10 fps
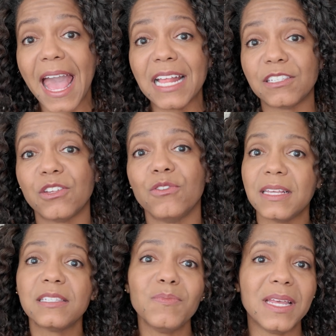And so
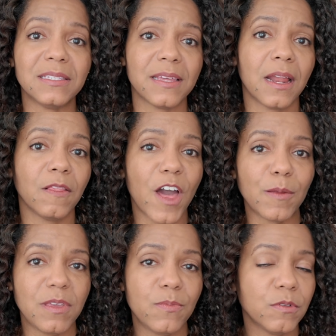this means that a lot
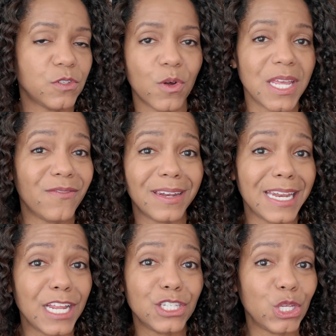of people don't even
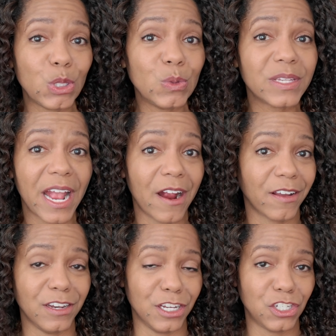need to use air
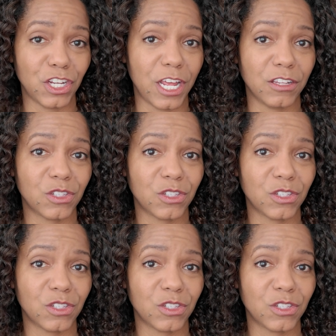conditioning.